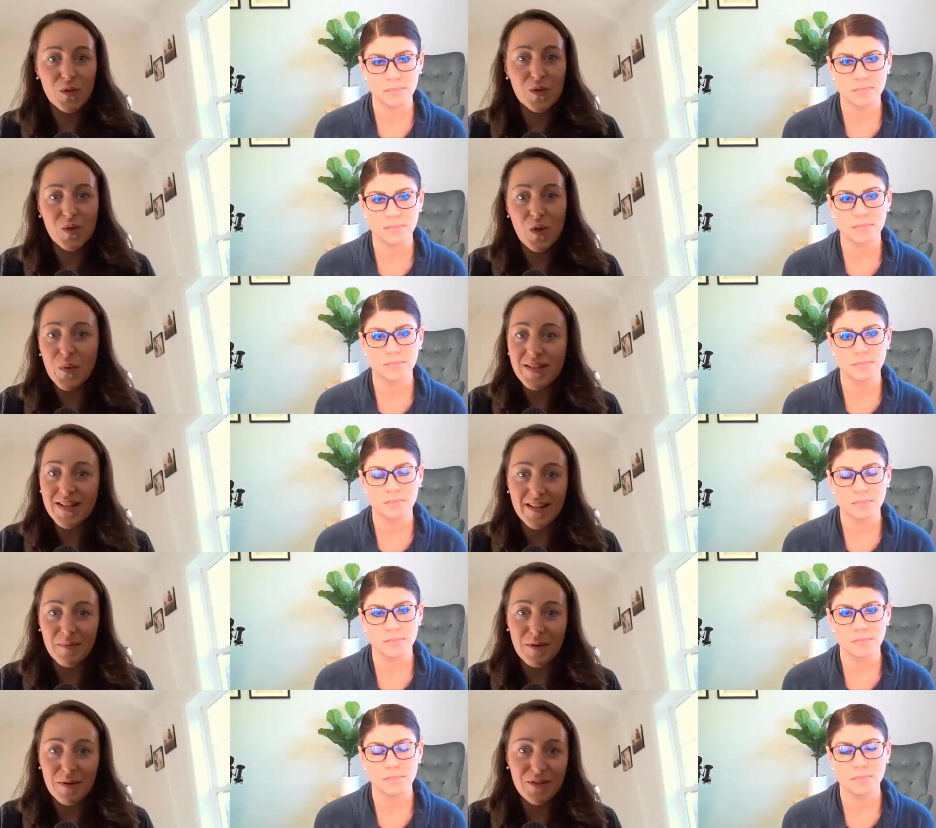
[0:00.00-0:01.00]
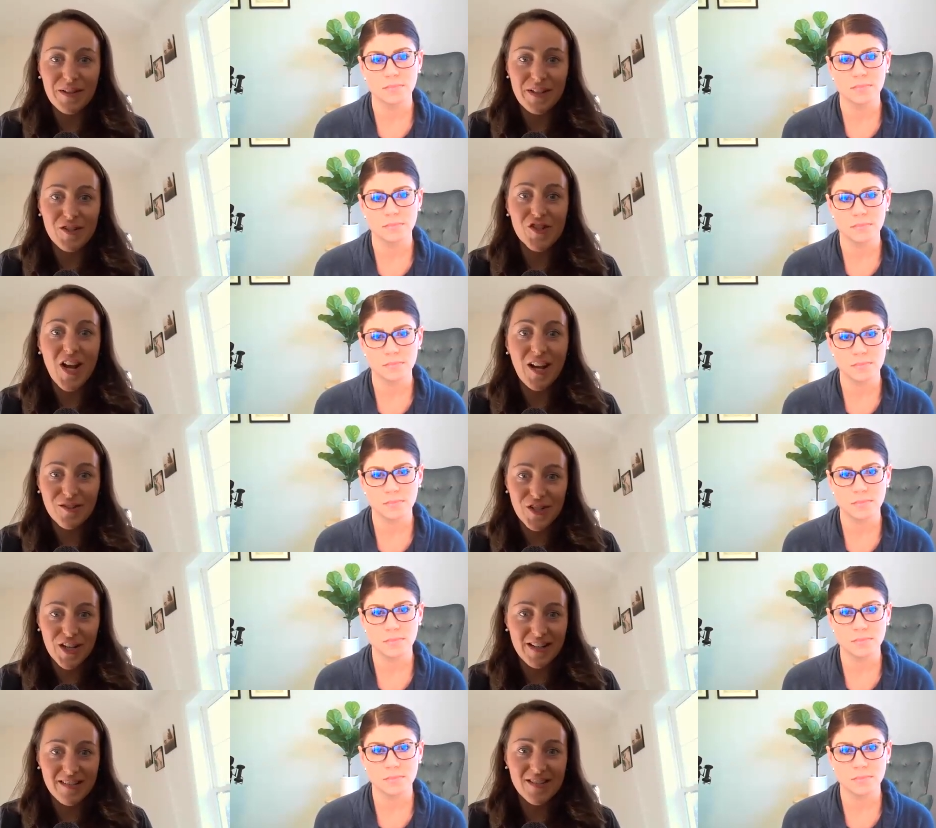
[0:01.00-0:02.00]
Speaker 1: So slowing down can be really
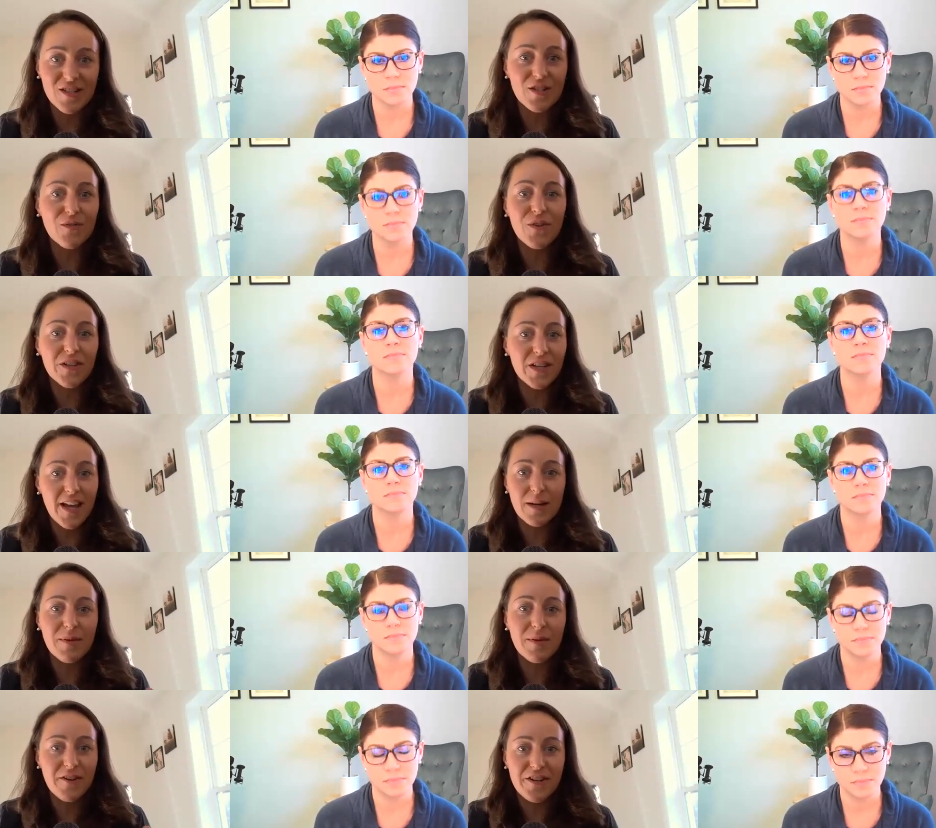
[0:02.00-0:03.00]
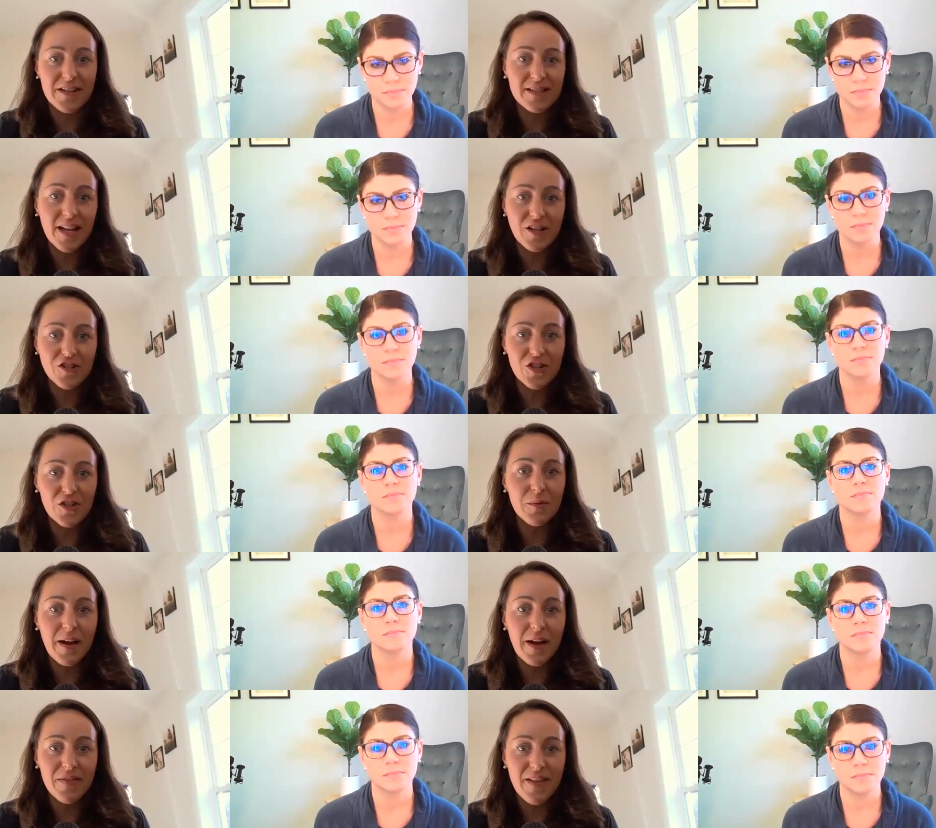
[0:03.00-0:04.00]
challenging. Did you feel mm-hmm. like very intentional
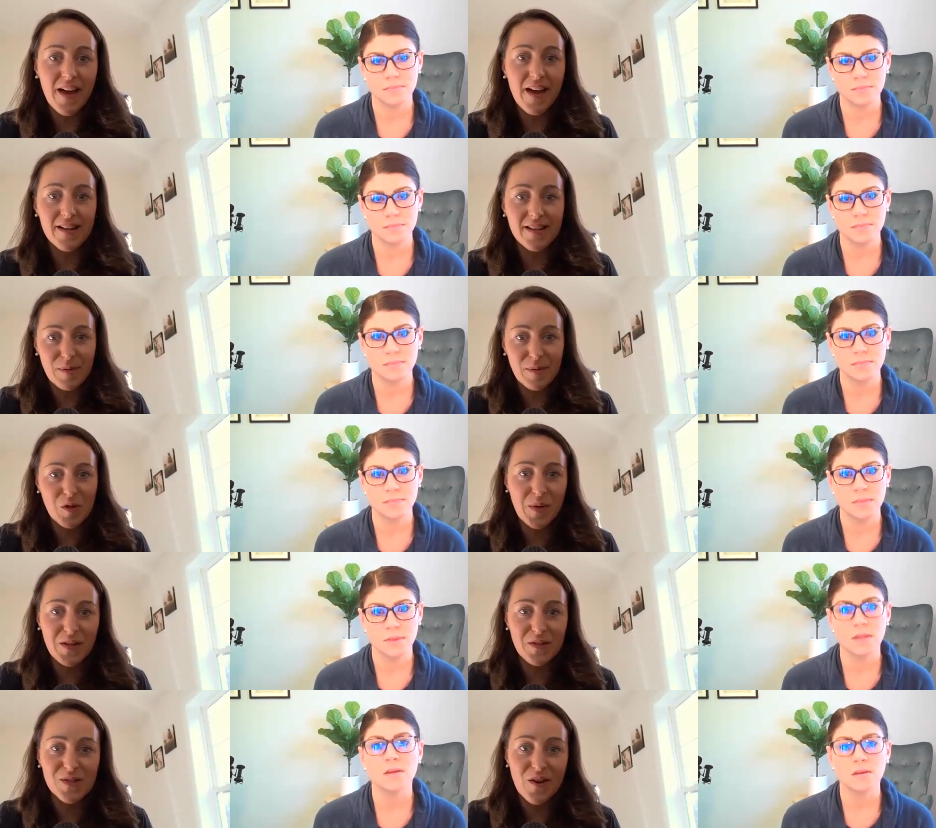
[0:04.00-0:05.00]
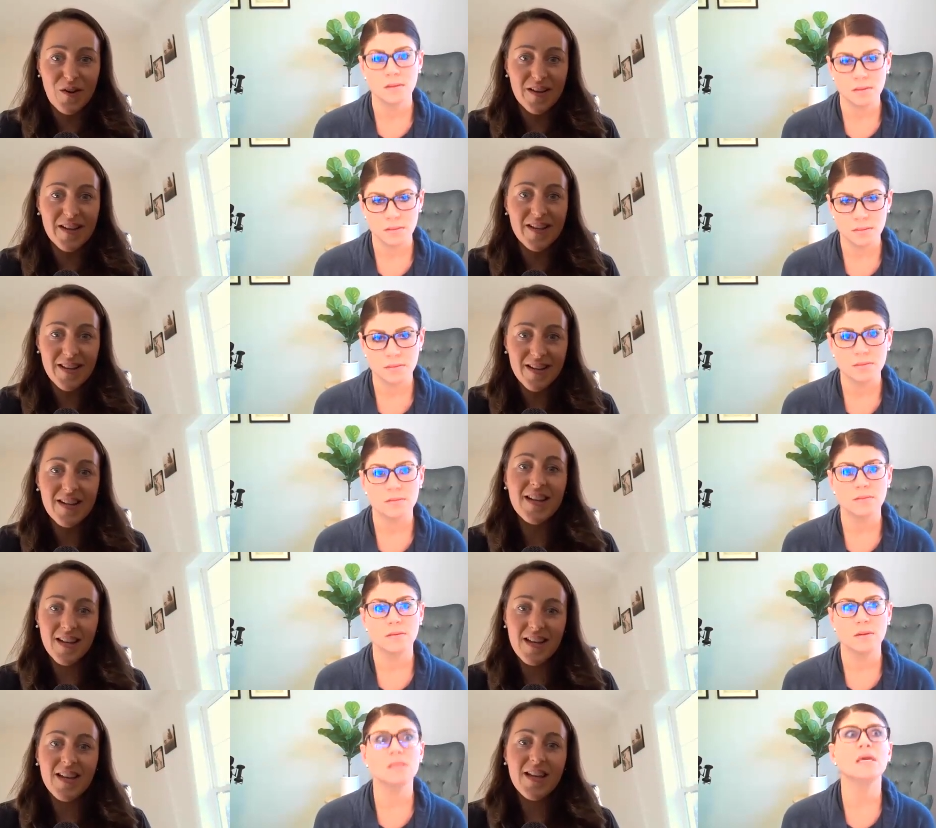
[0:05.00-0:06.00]
about that, especially when you started?
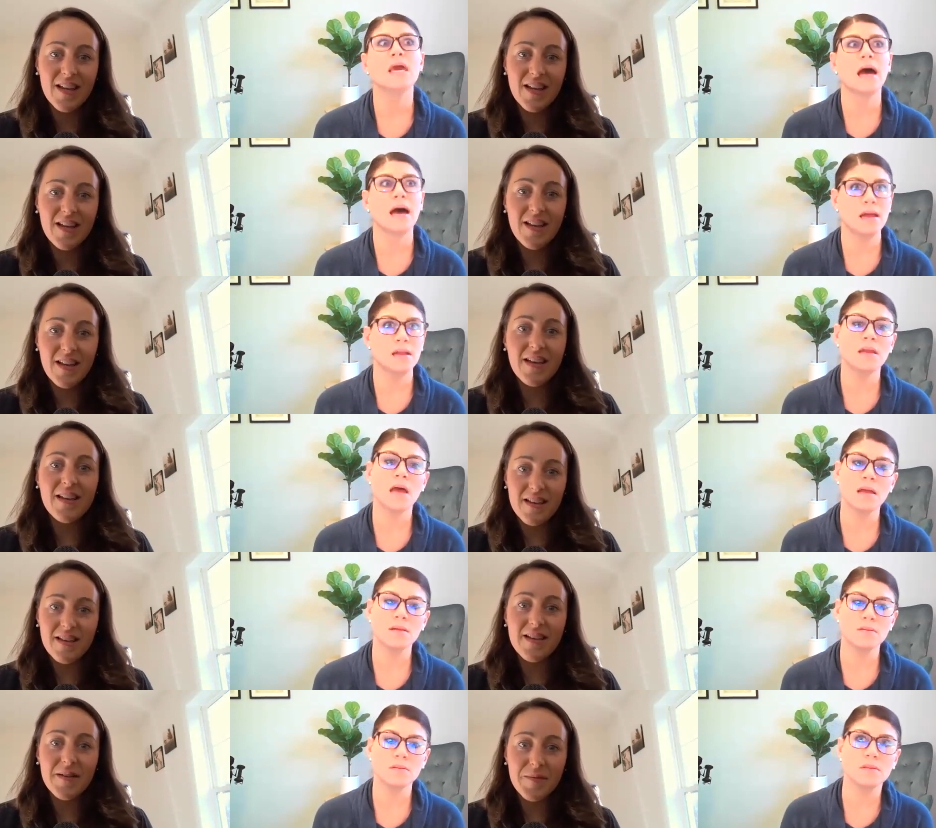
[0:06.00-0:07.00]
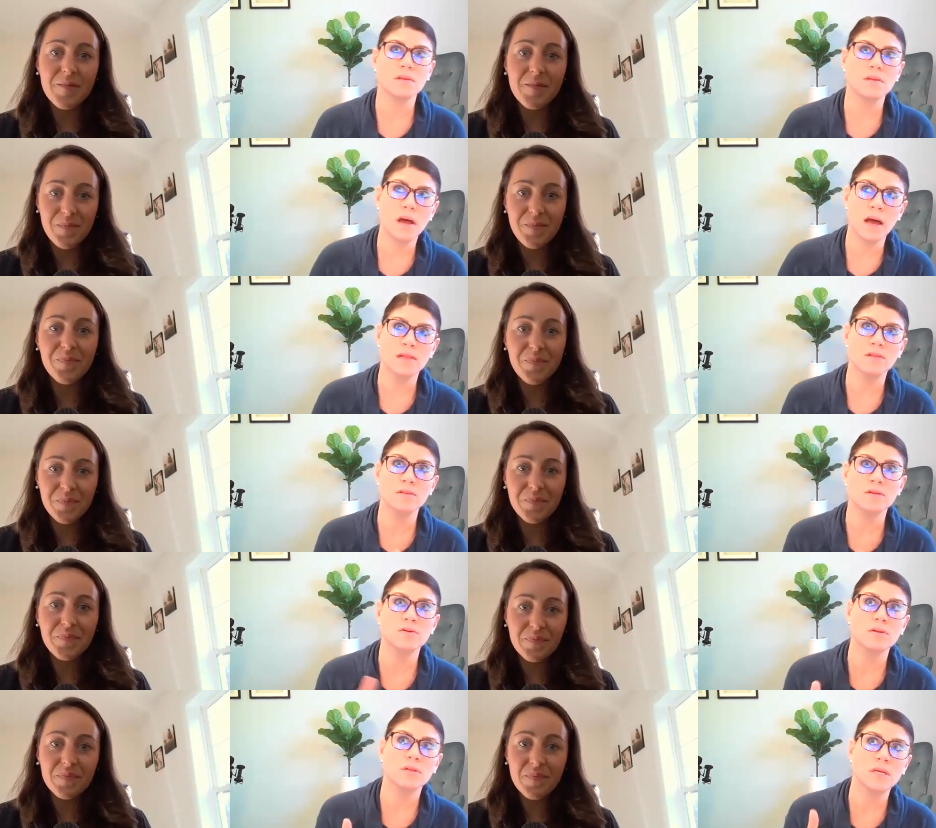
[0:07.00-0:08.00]
Speaker 2: yeah and i i
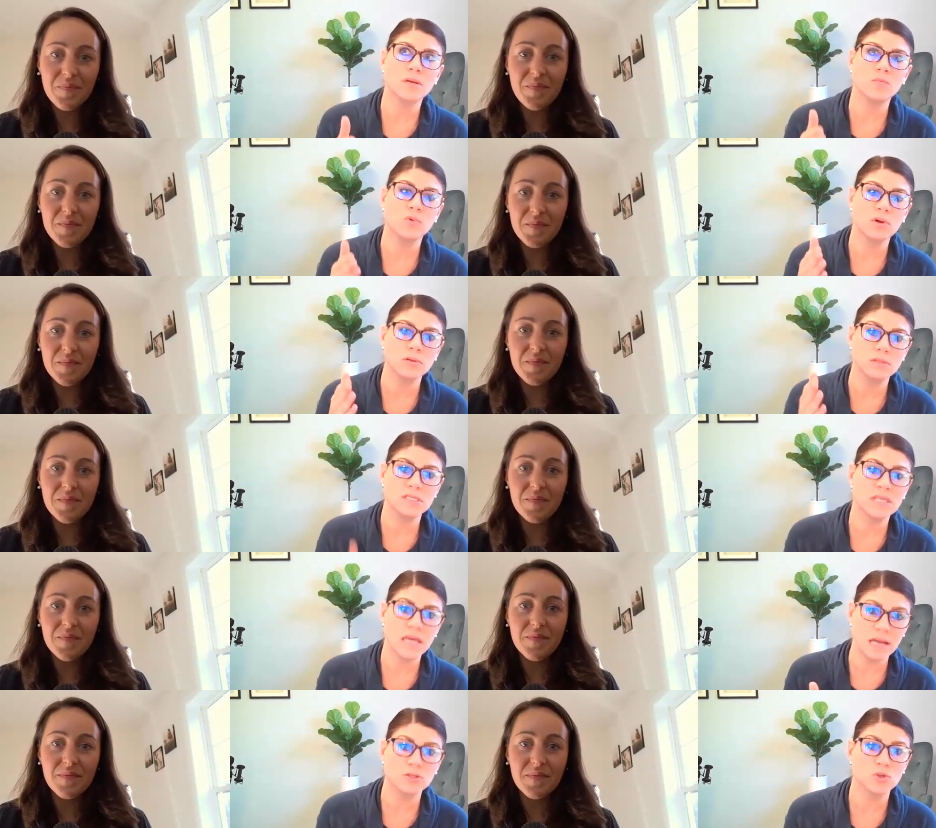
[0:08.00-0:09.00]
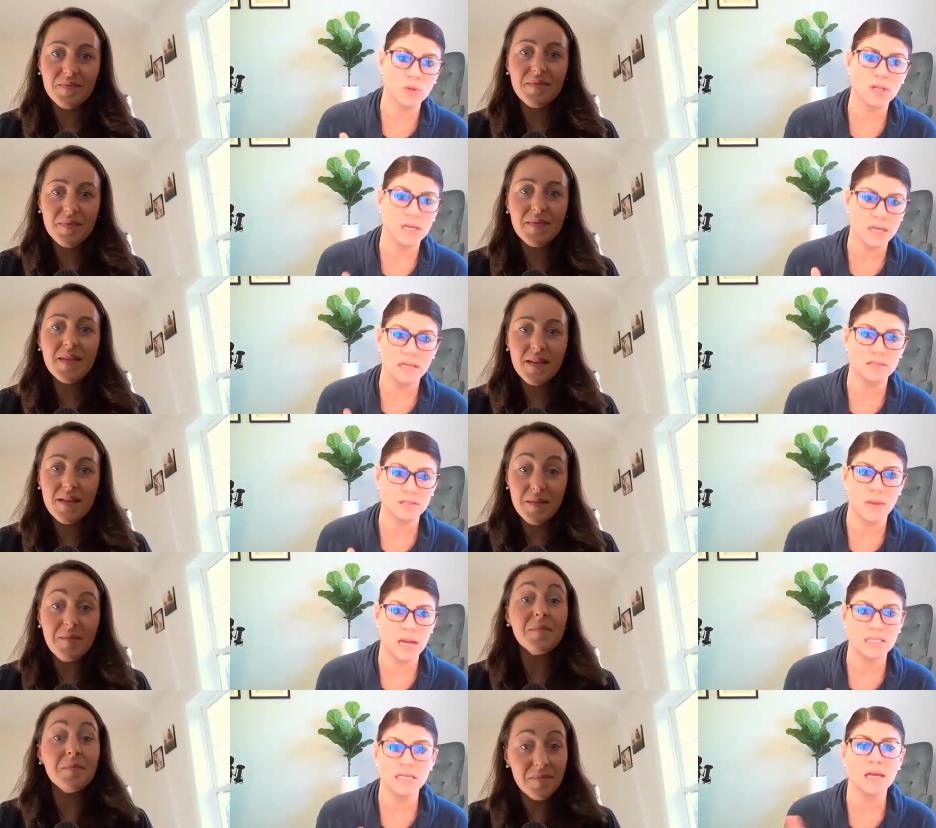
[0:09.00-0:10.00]
literally will schedule it into
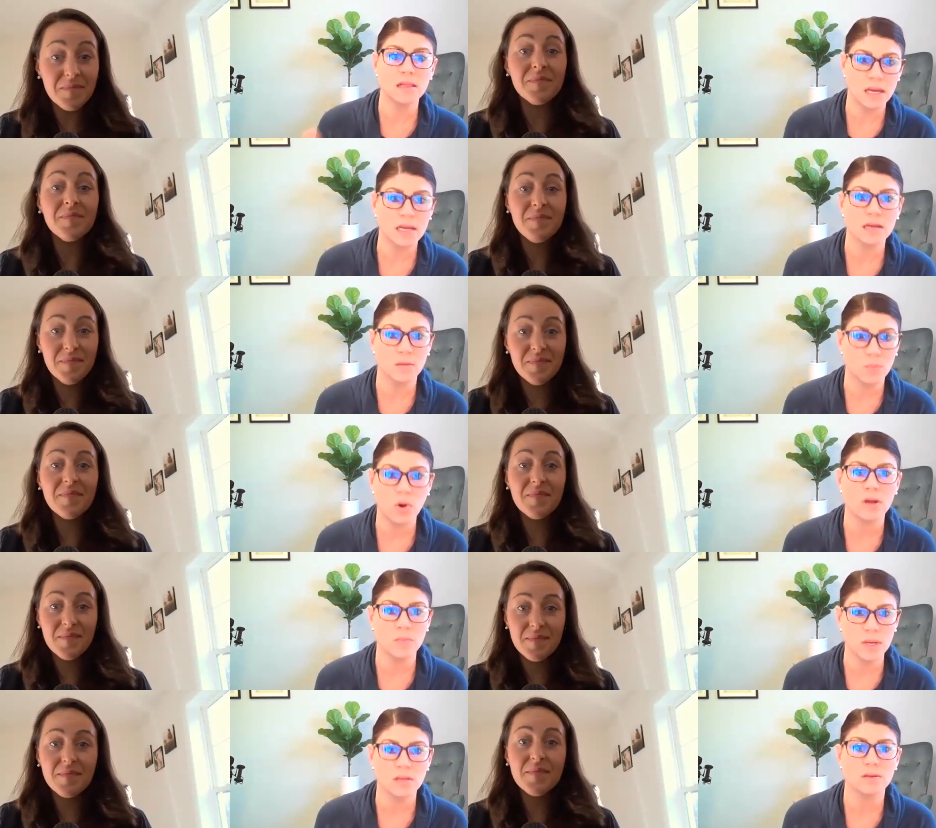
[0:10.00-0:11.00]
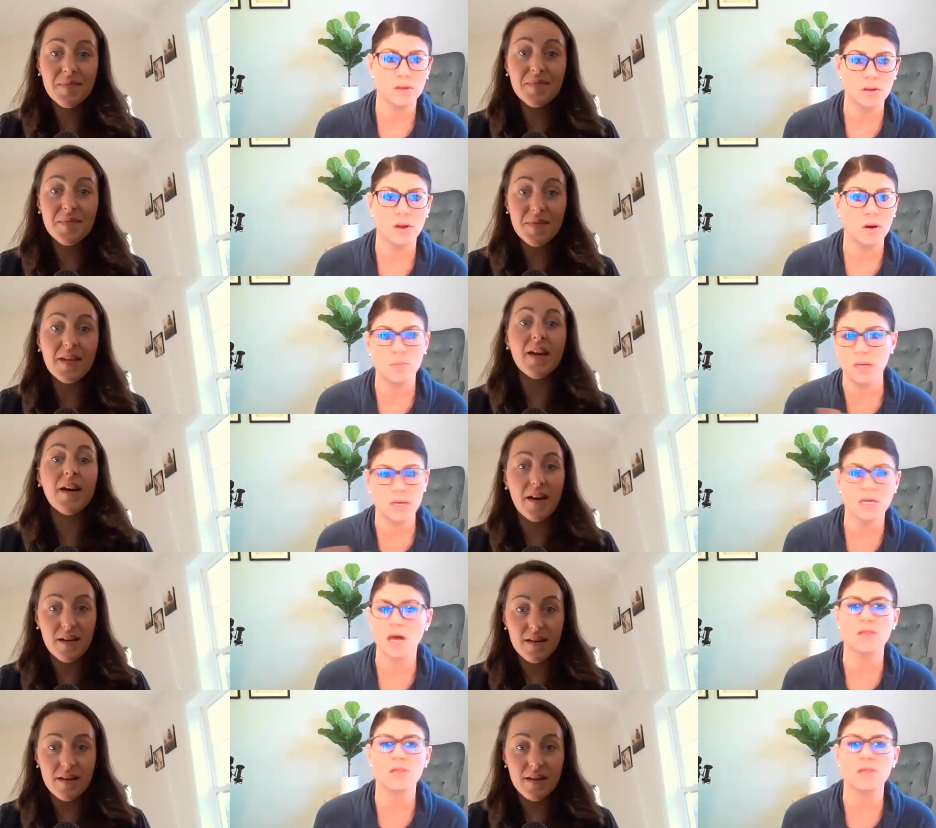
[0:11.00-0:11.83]
my day like mm-hmm. an appointment you know because yeah.